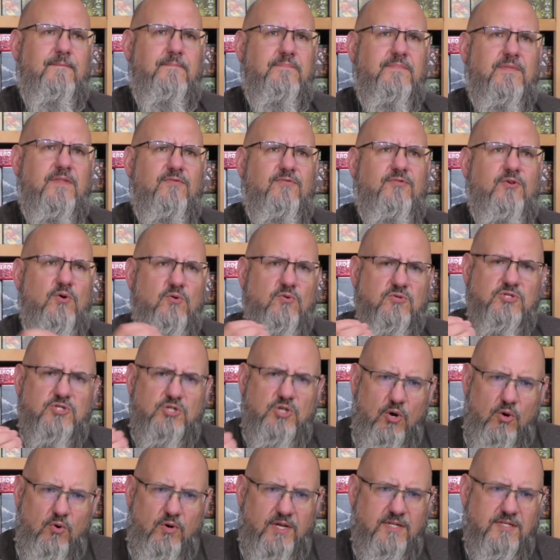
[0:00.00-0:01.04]
Those
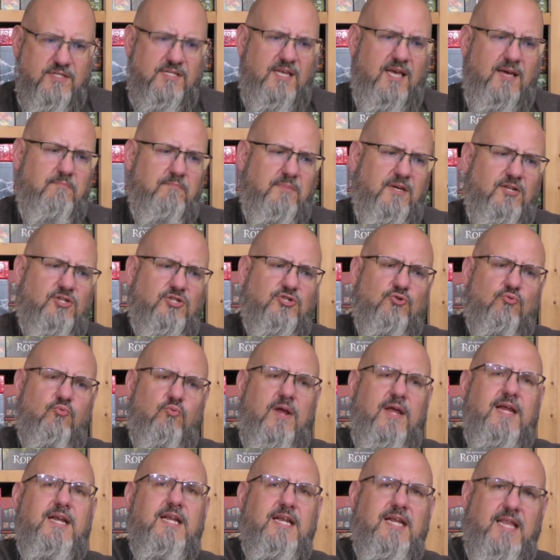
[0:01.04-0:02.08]
tokens can be
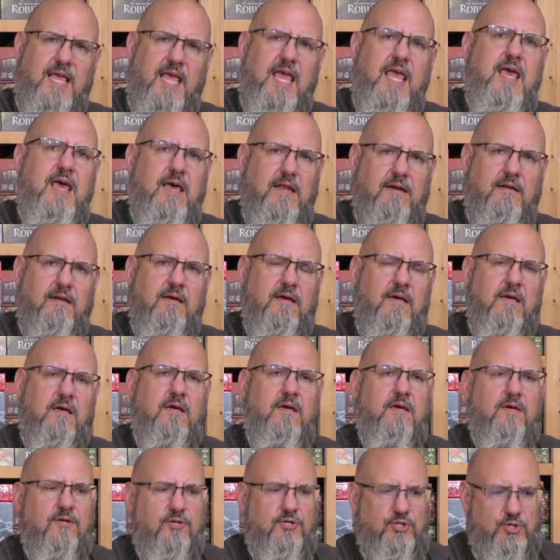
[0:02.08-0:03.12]
traded in
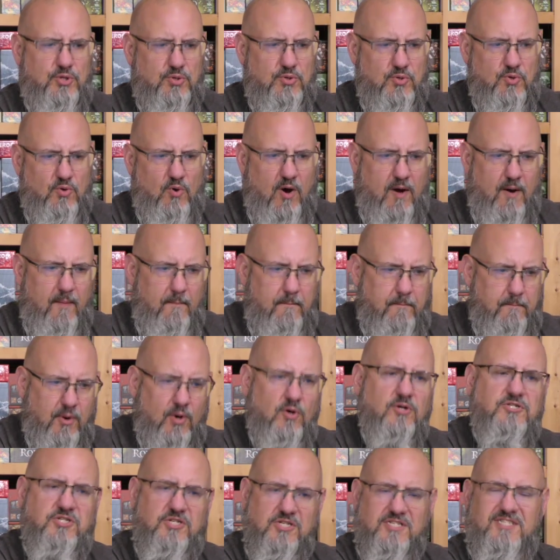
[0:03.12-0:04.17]
to
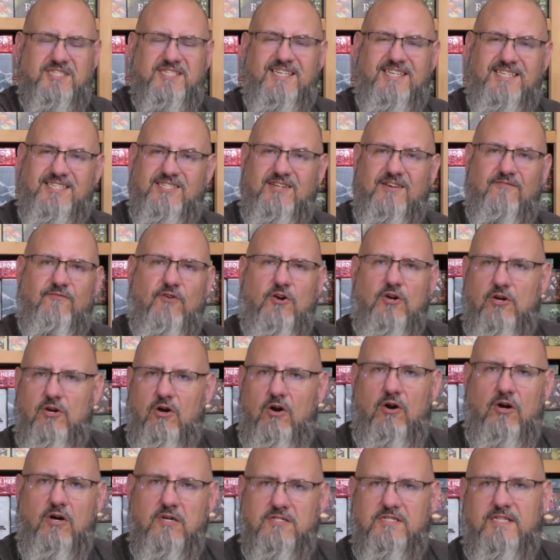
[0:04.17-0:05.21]
purchase these different
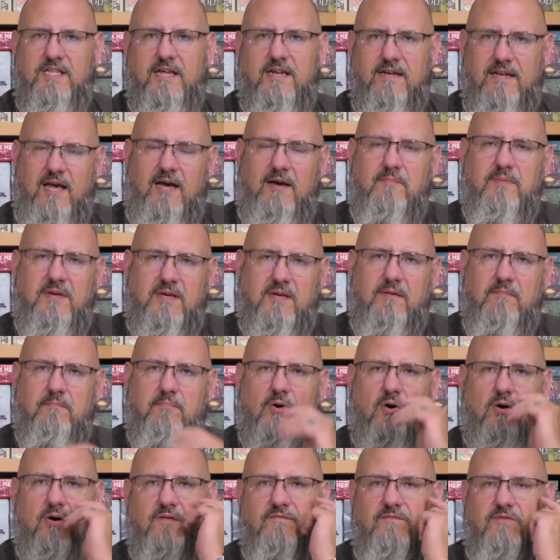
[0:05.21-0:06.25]
cards that now become
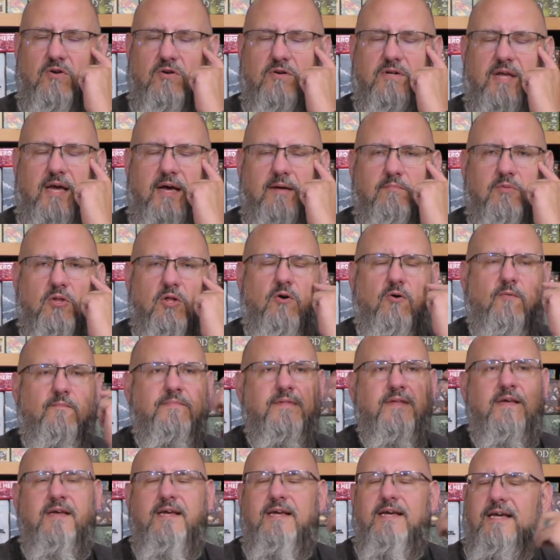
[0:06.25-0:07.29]
part of your tableau.
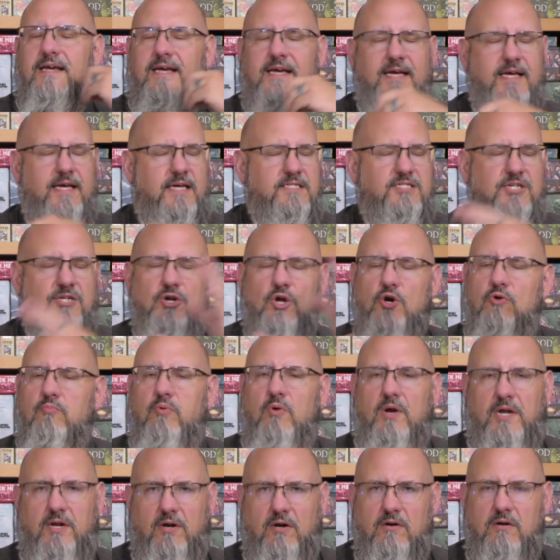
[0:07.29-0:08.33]
It's a
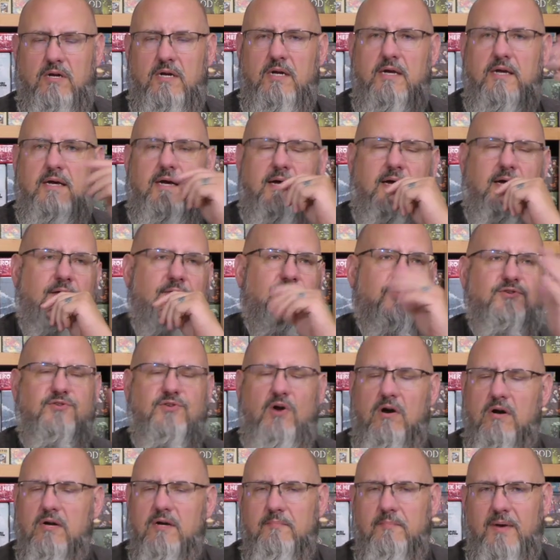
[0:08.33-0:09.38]
no-brainer. The
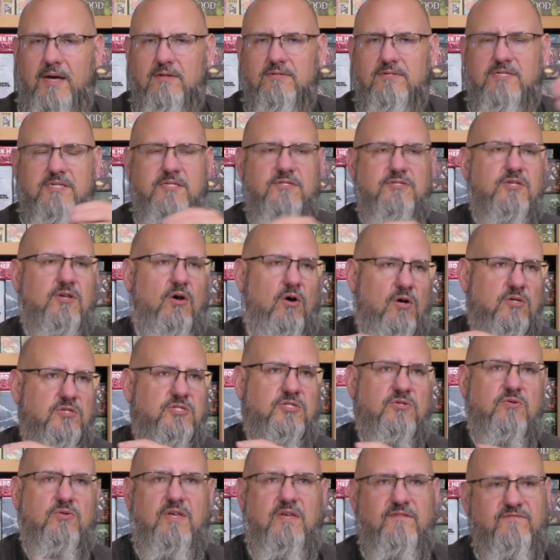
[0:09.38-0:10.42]
Dark Mountains
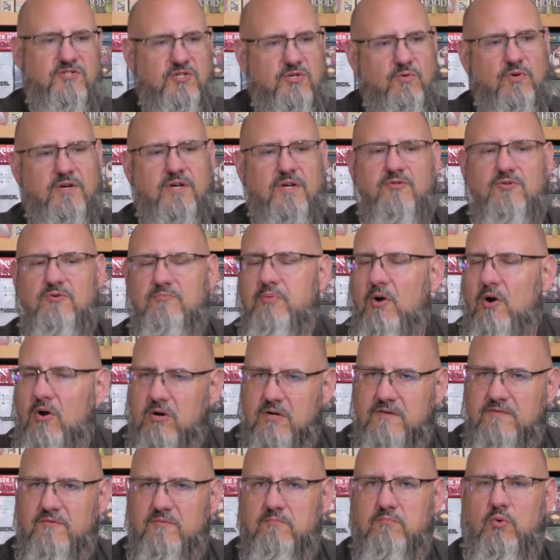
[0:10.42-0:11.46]
also gives you another
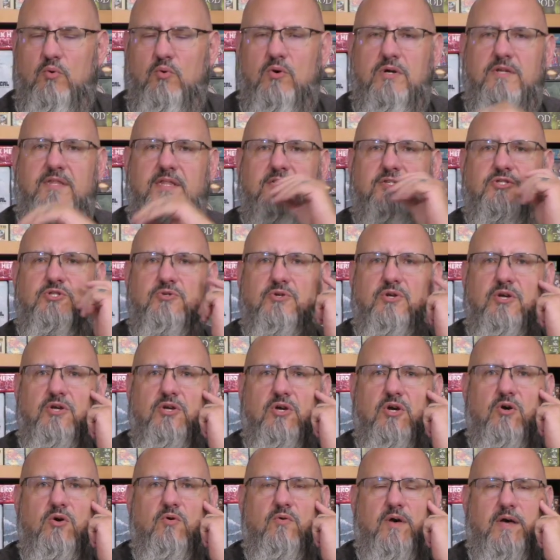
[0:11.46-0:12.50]
part of the board that you can
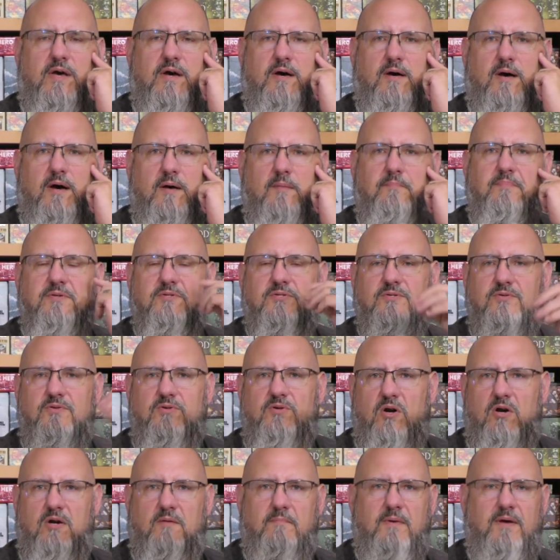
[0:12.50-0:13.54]
go up into the
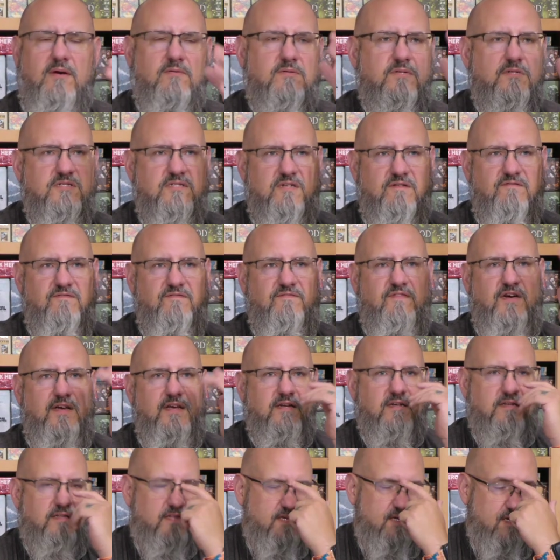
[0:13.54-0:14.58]
Dark Mountains and
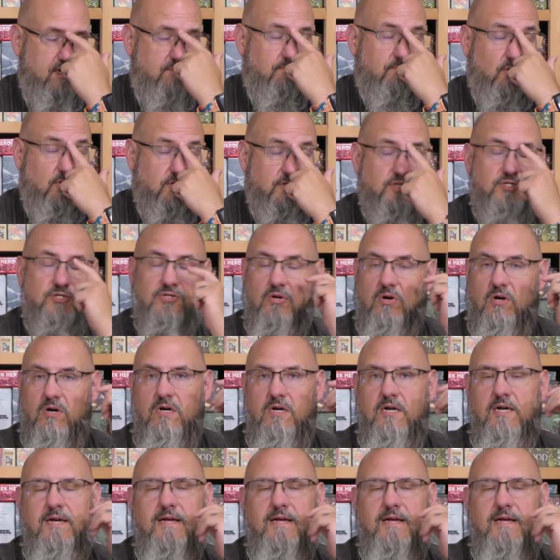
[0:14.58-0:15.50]
fight the Burgessar,